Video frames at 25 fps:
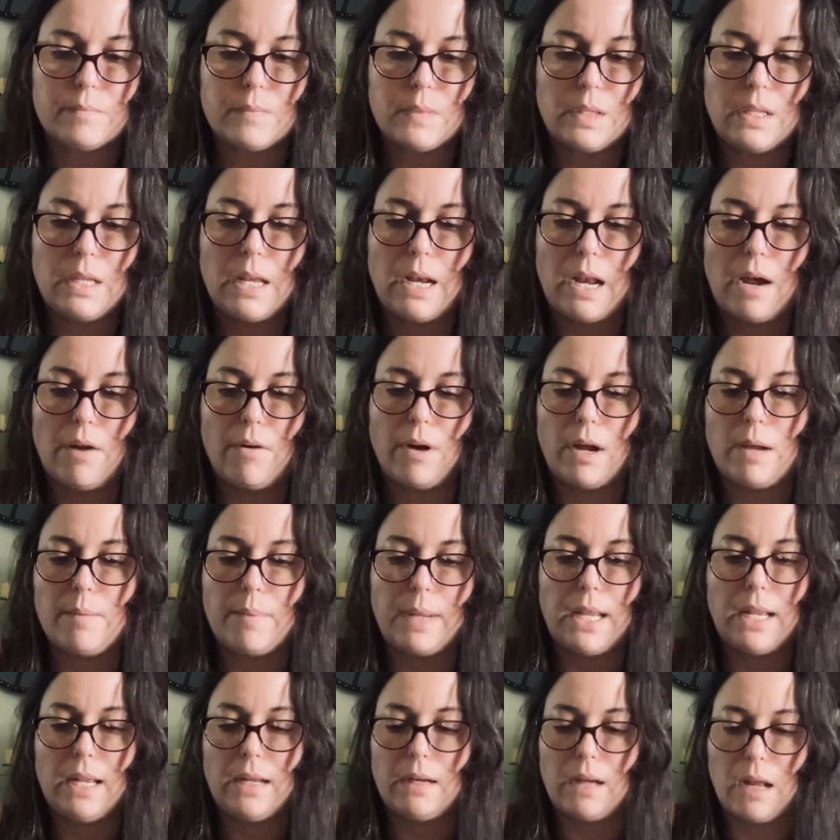you know, I
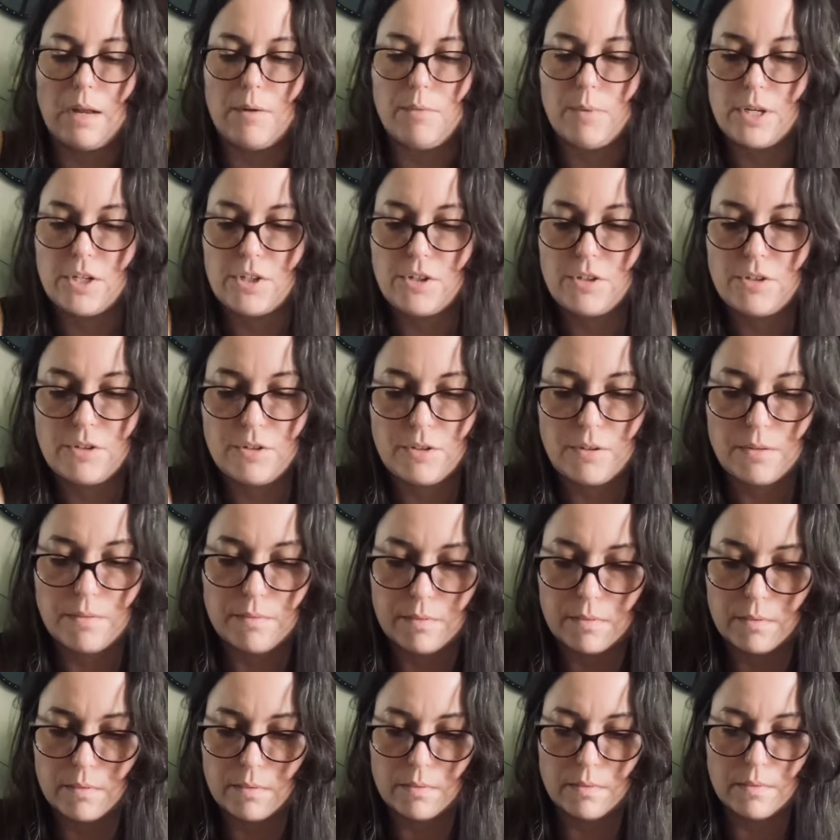mean, I wish
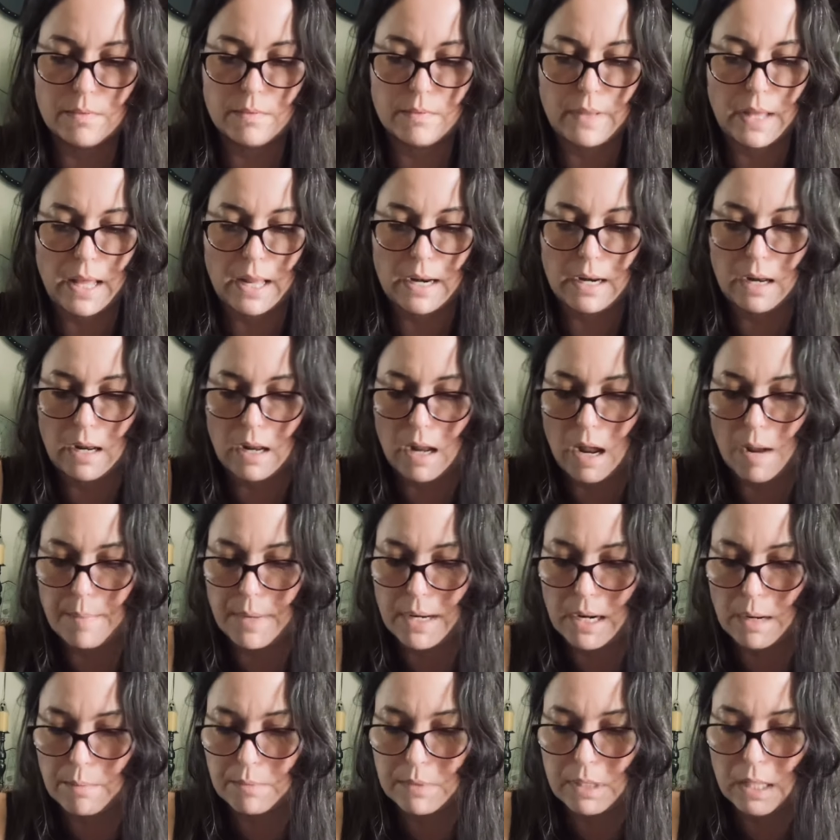that, I mean,
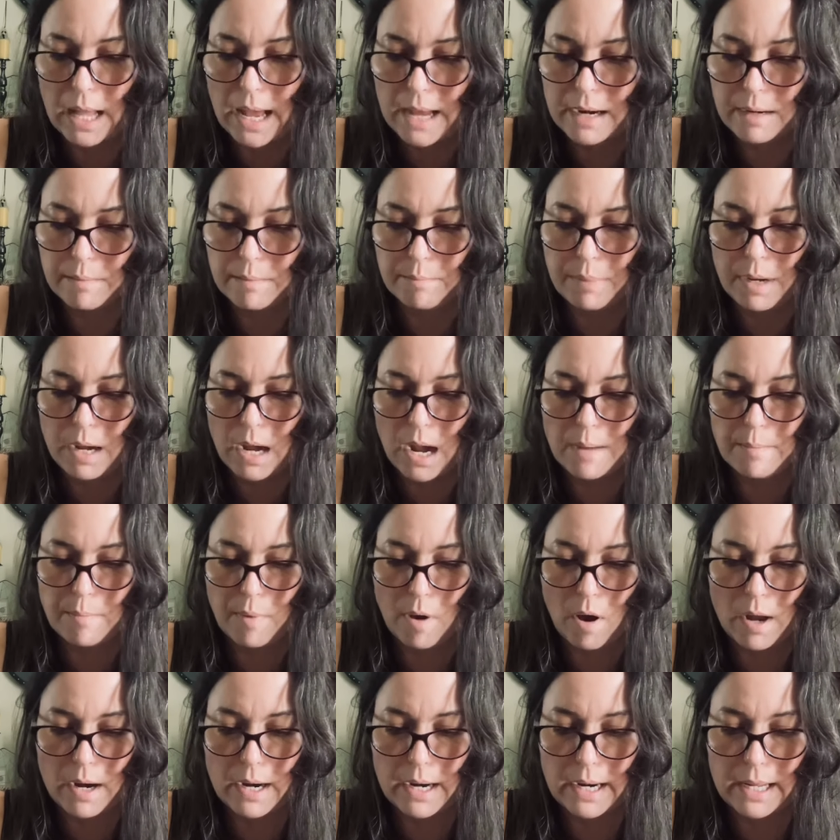I'm glad I
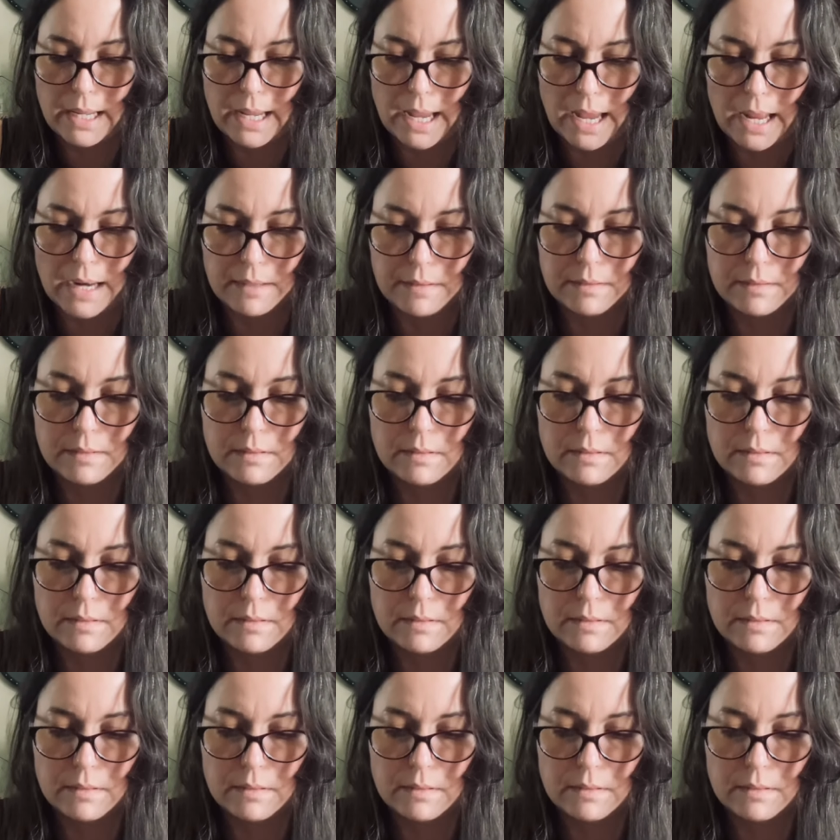bought it again.